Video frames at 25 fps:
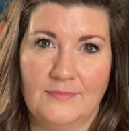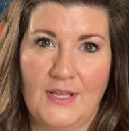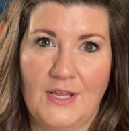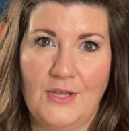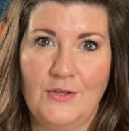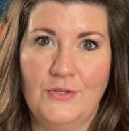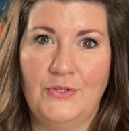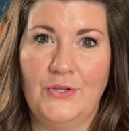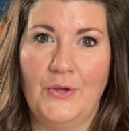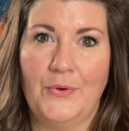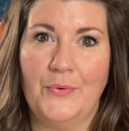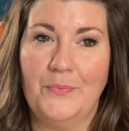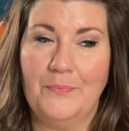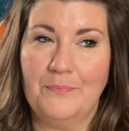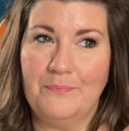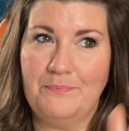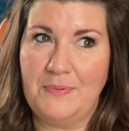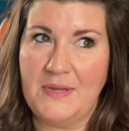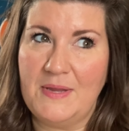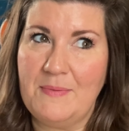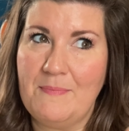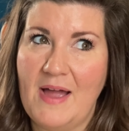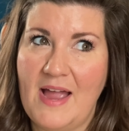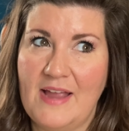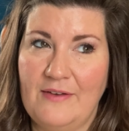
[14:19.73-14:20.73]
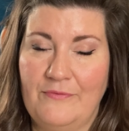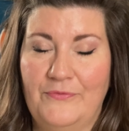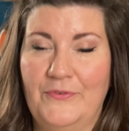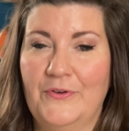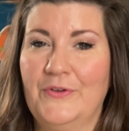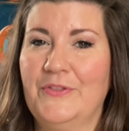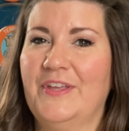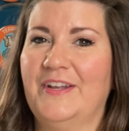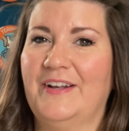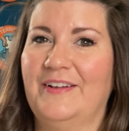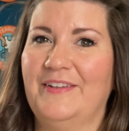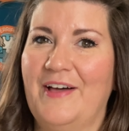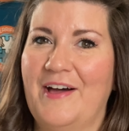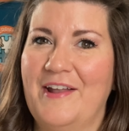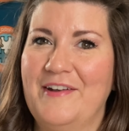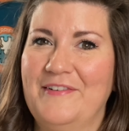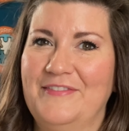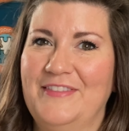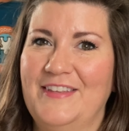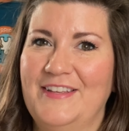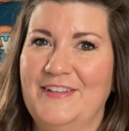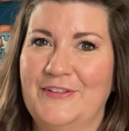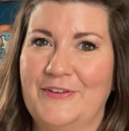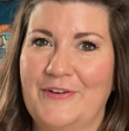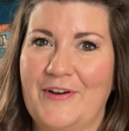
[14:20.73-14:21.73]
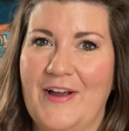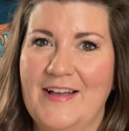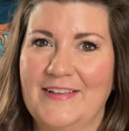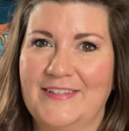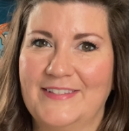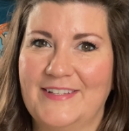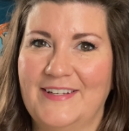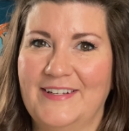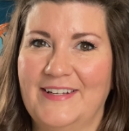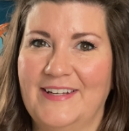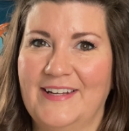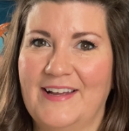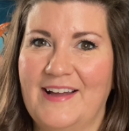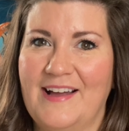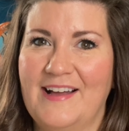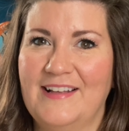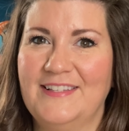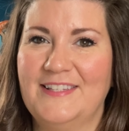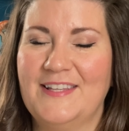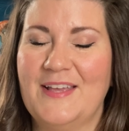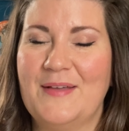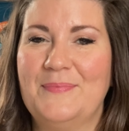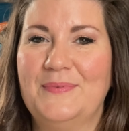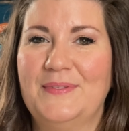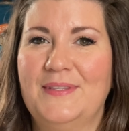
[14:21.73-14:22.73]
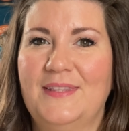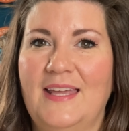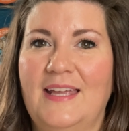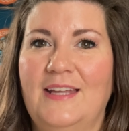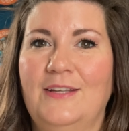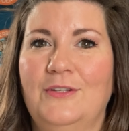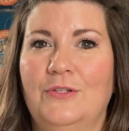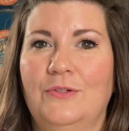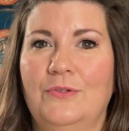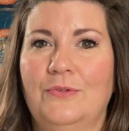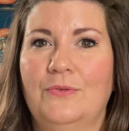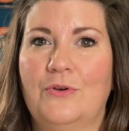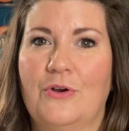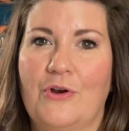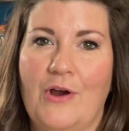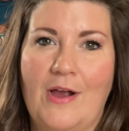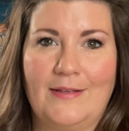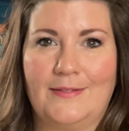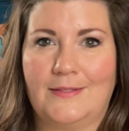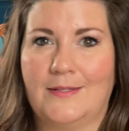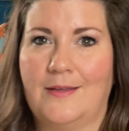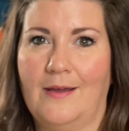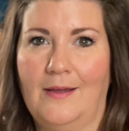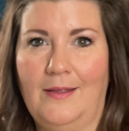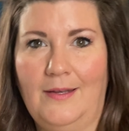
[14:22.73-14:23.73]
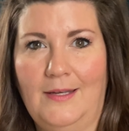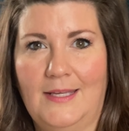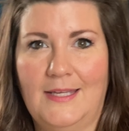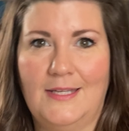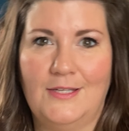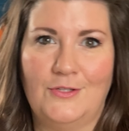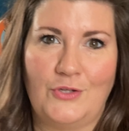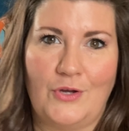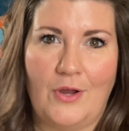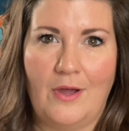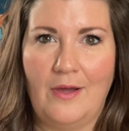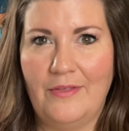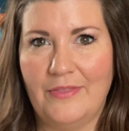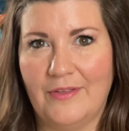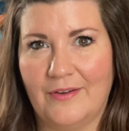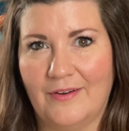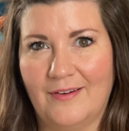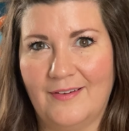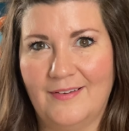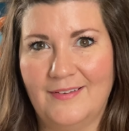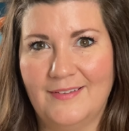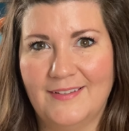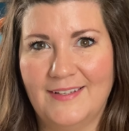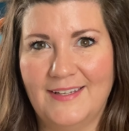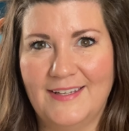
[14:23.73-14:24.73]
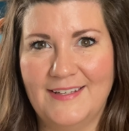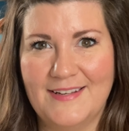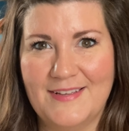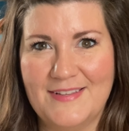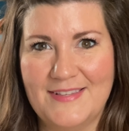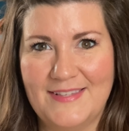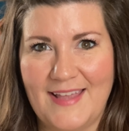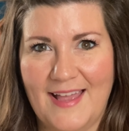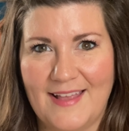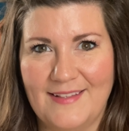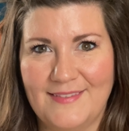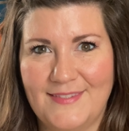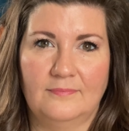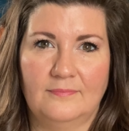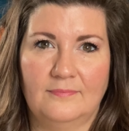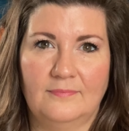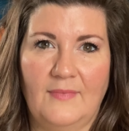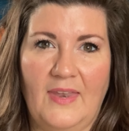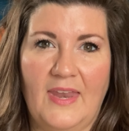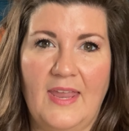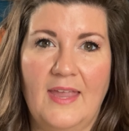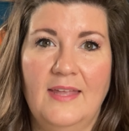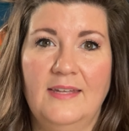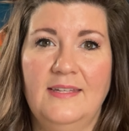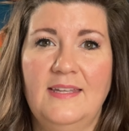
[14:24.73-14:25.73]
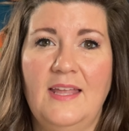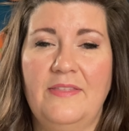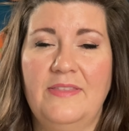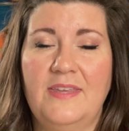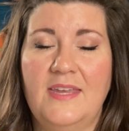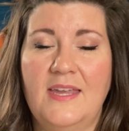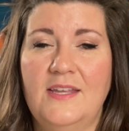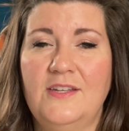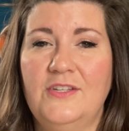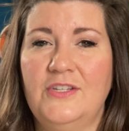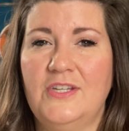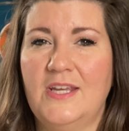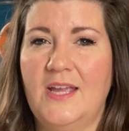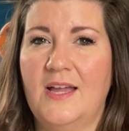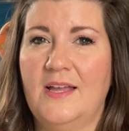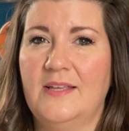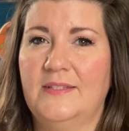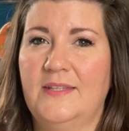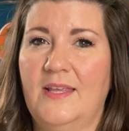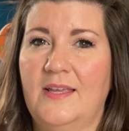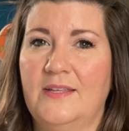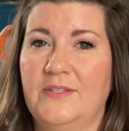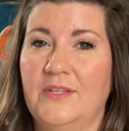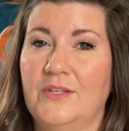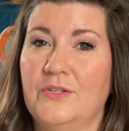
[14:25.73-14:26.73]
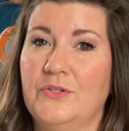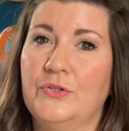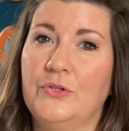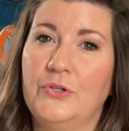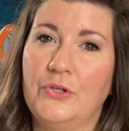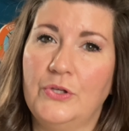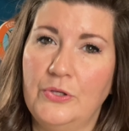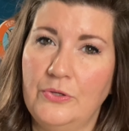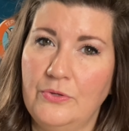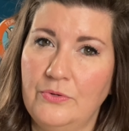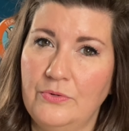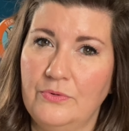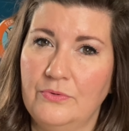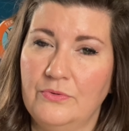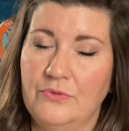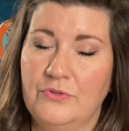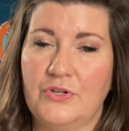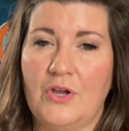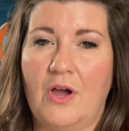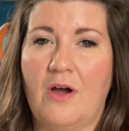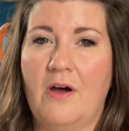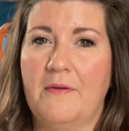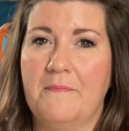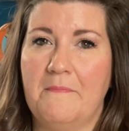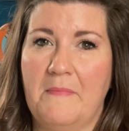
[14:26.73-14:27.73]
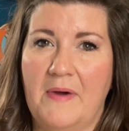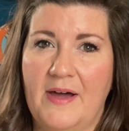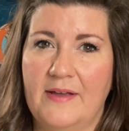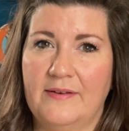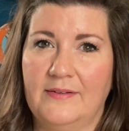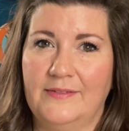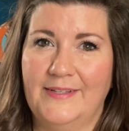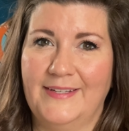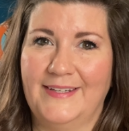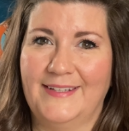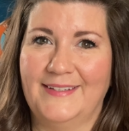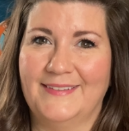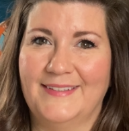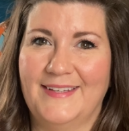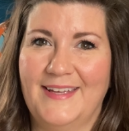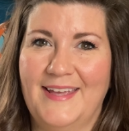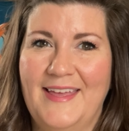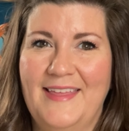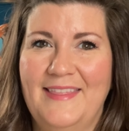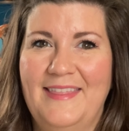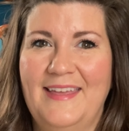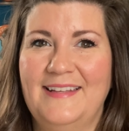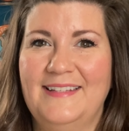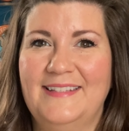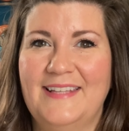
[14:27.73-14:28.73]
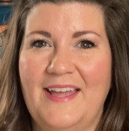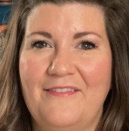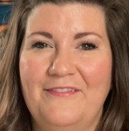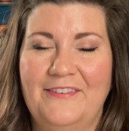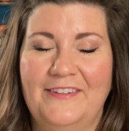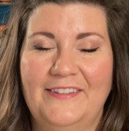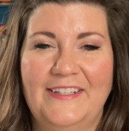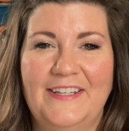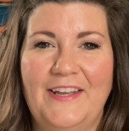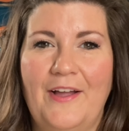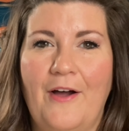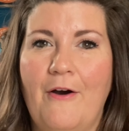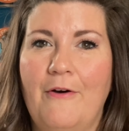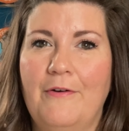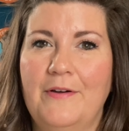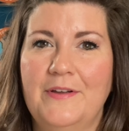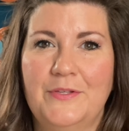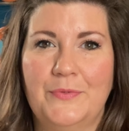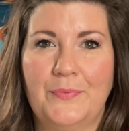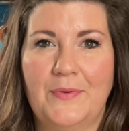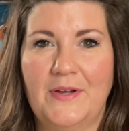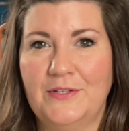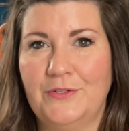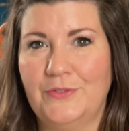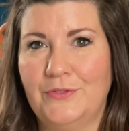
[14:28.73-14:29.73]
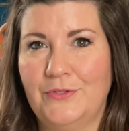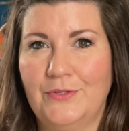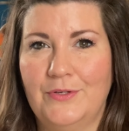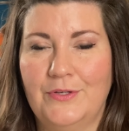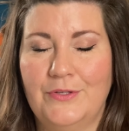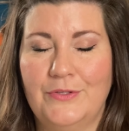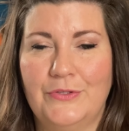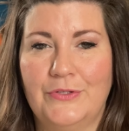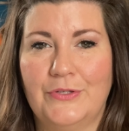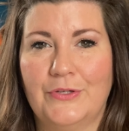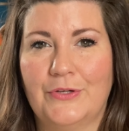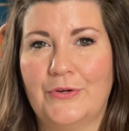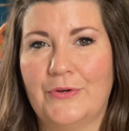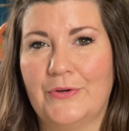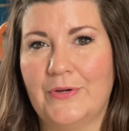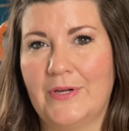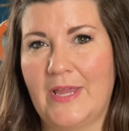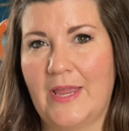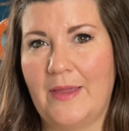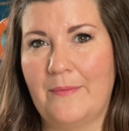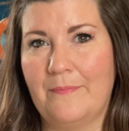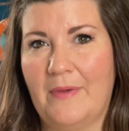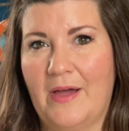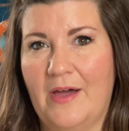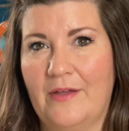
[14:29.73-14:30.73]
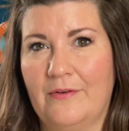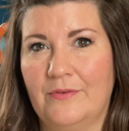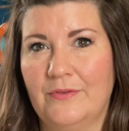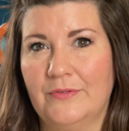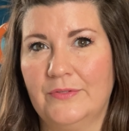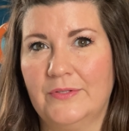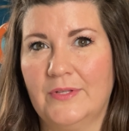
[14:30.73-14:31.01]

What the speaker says: So be mindful that a lot of these cross-cutting concepts, they do cross-cut each other in a sense. Now, the NGSS is huge on modeling. They definitely always want students to create models.